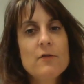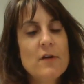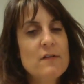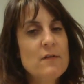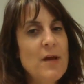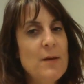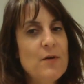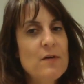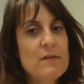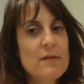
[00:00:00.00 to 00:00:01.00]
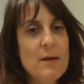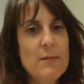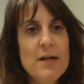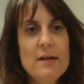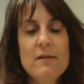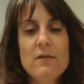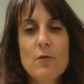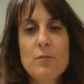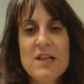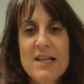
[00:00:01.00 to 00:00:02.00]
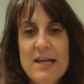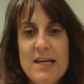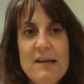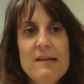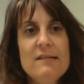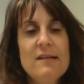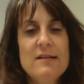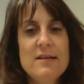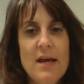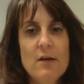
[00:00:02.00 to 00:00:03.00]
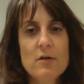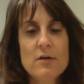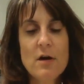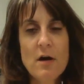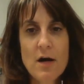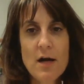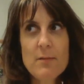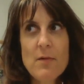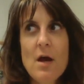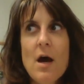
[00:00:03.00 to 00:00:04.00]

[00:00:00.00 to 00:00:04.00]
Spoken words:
Tracing paper is limited, so please take your time.